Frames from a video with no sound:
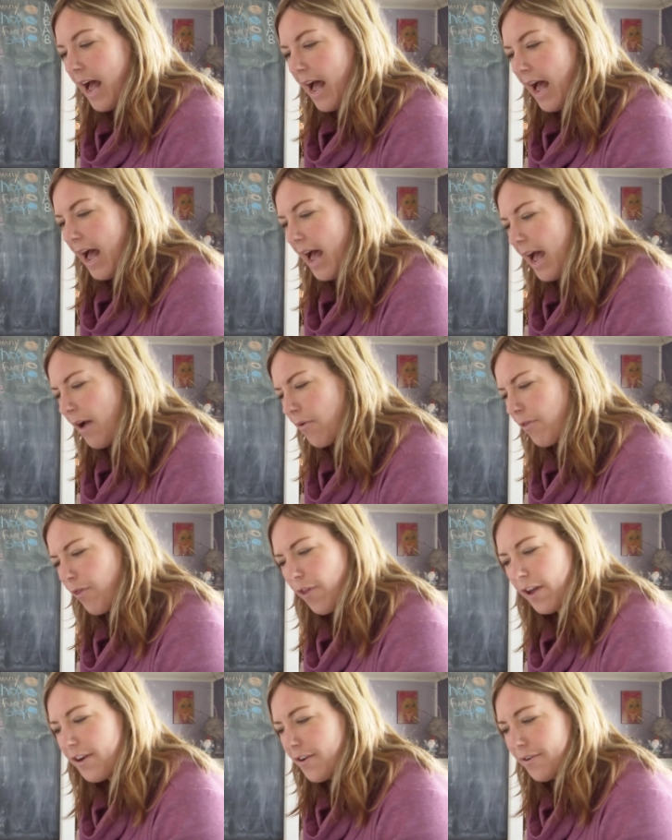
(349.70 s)
How
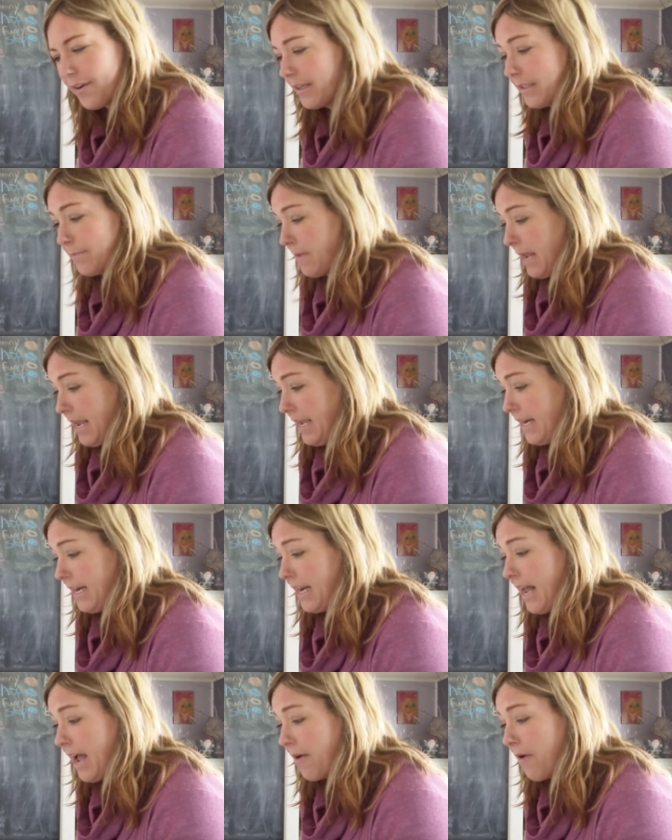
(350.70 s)
thunder is made
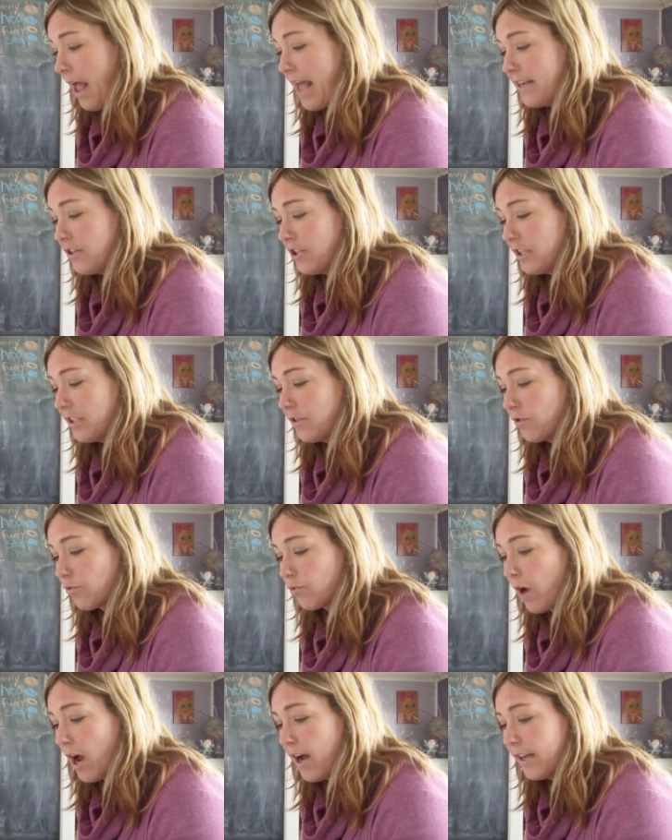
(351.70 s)
and how engines
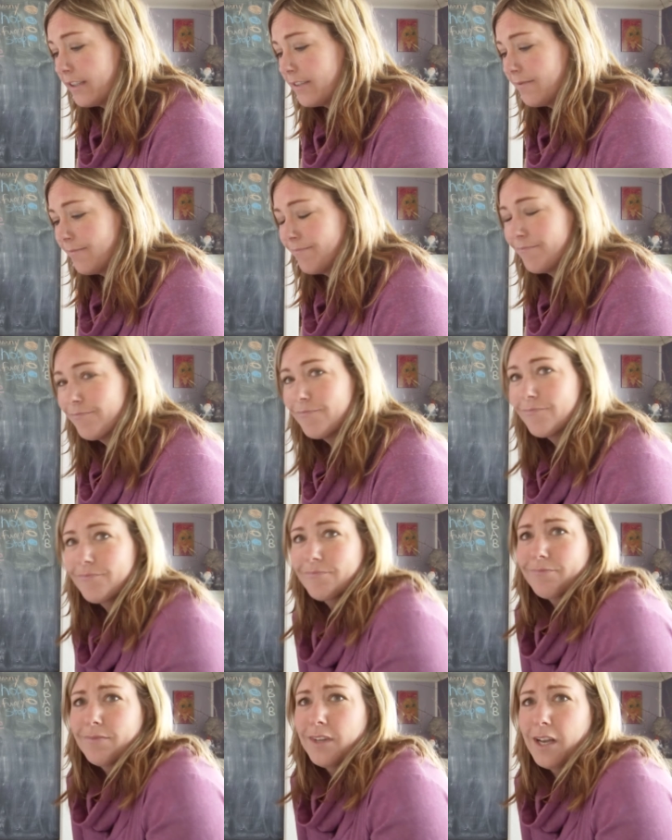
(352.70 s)
run.
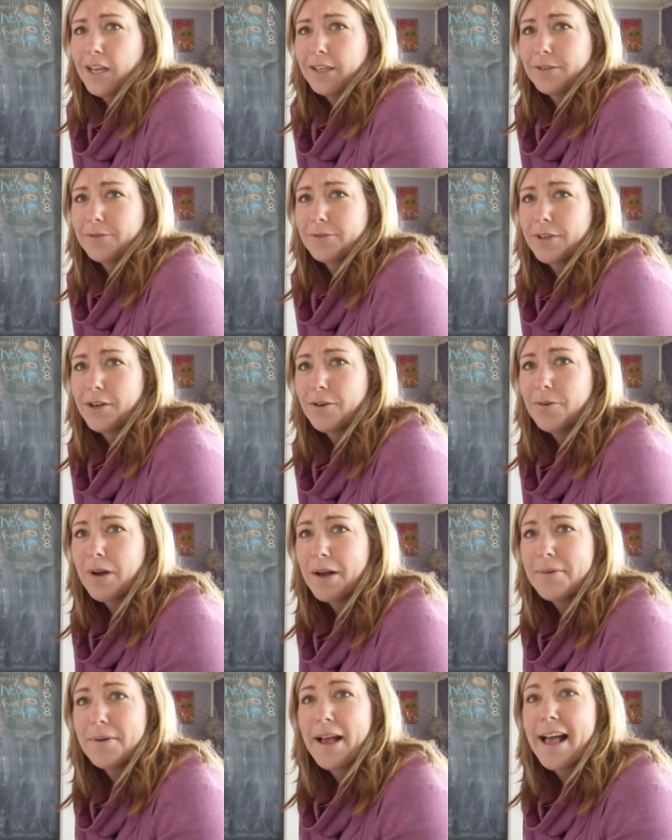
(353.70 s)
I don't know
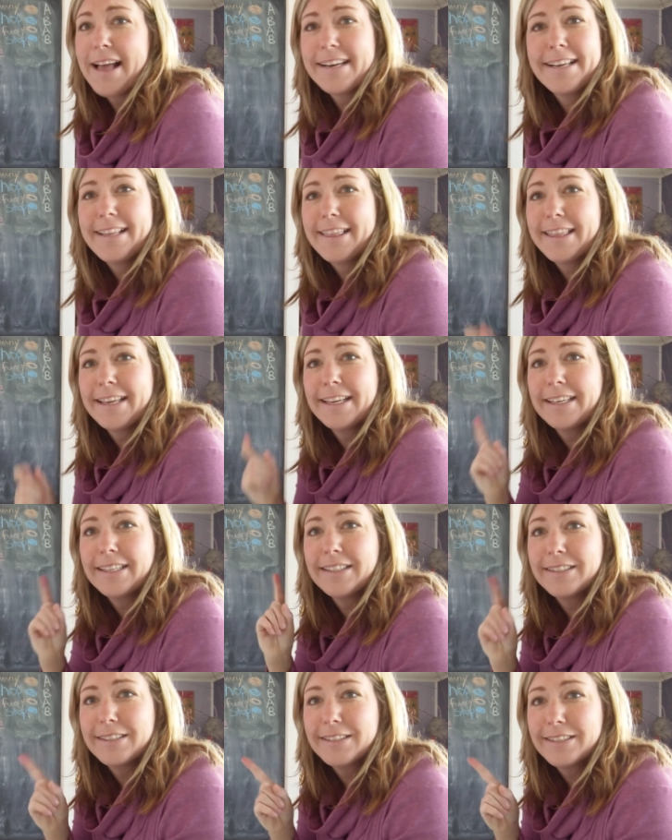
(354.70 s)
how
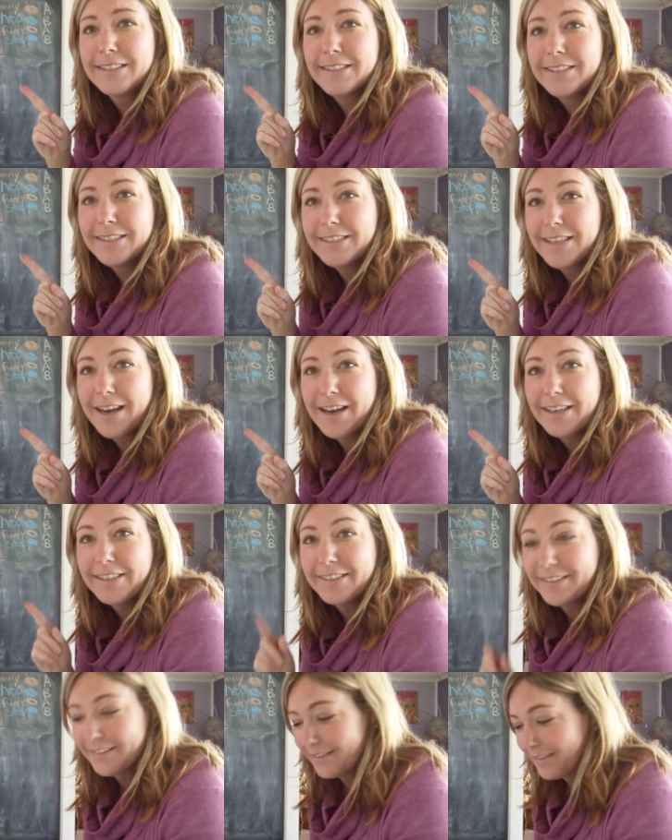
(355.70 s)
anything's
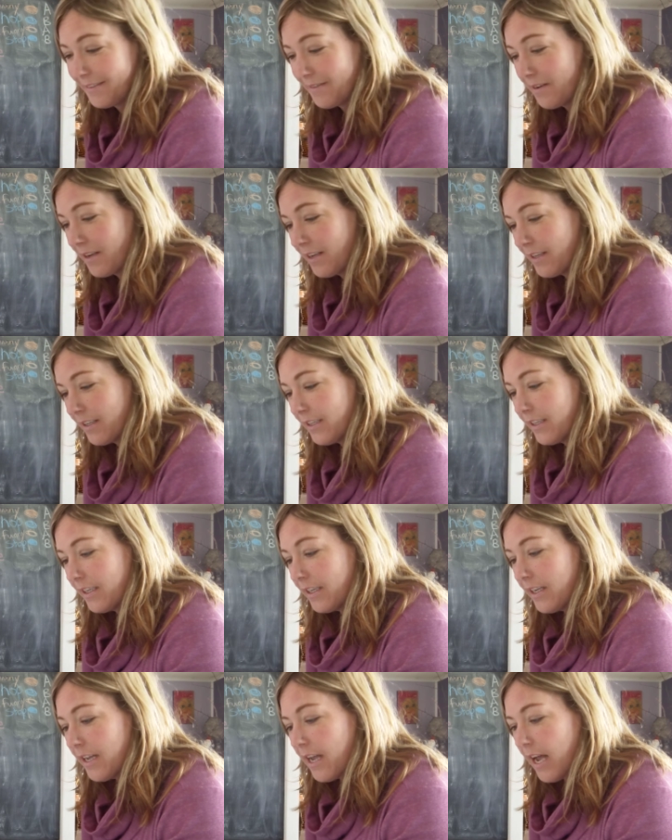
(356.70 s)
done.
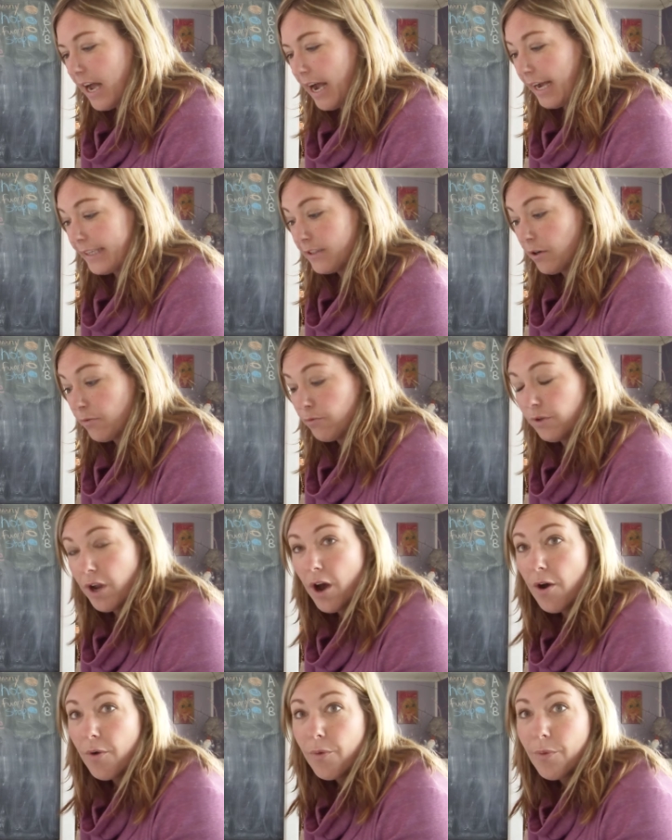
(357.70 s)
I don't
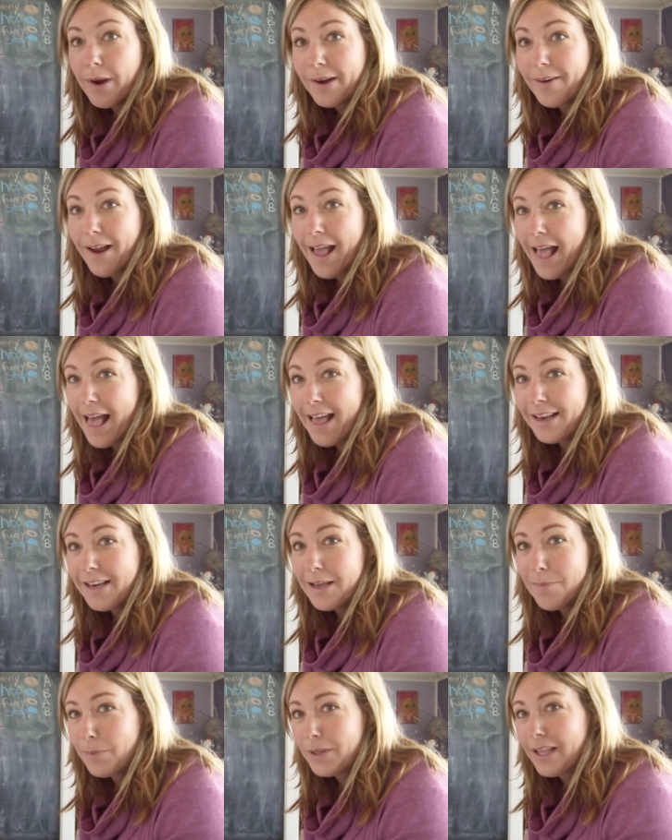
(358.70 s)
know where
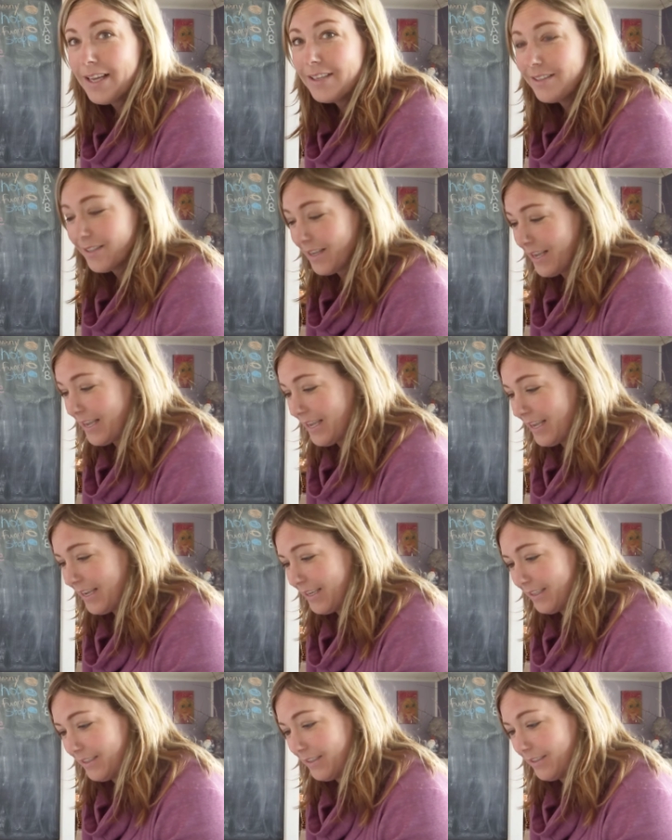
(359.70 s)
any place
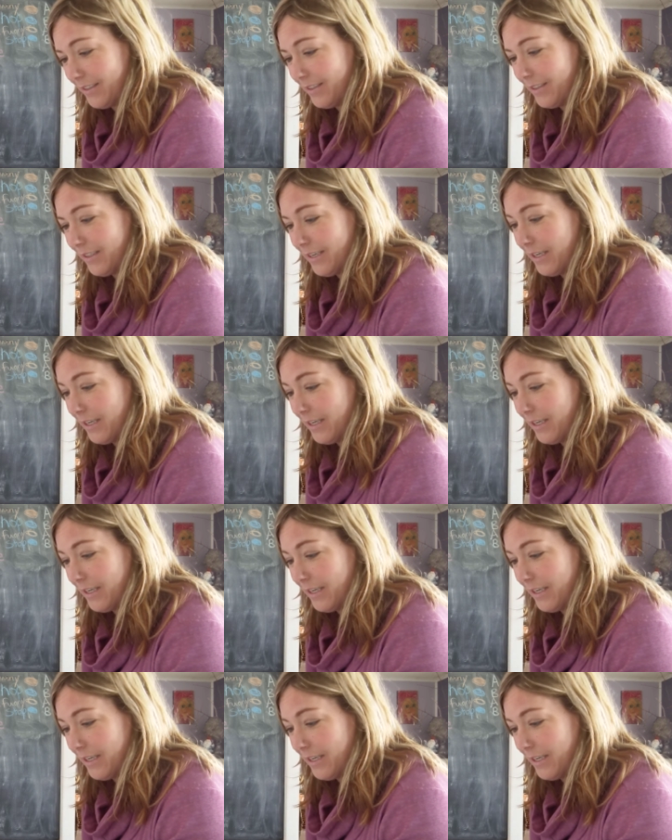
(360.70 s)
is.